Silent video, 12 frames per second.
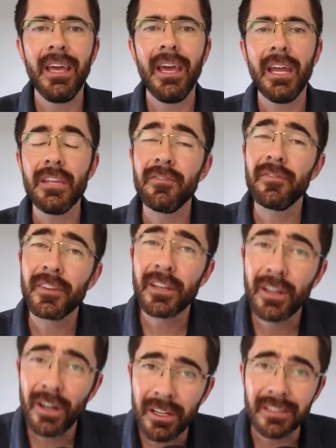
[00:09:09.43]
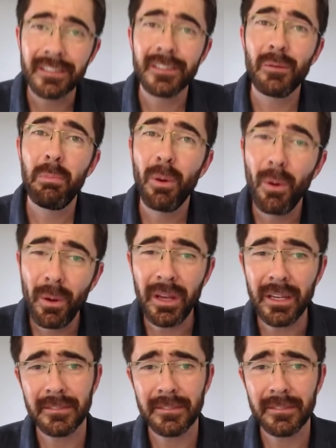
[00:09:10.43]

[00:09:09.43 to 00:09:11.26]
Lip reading: and you've forgotten the point.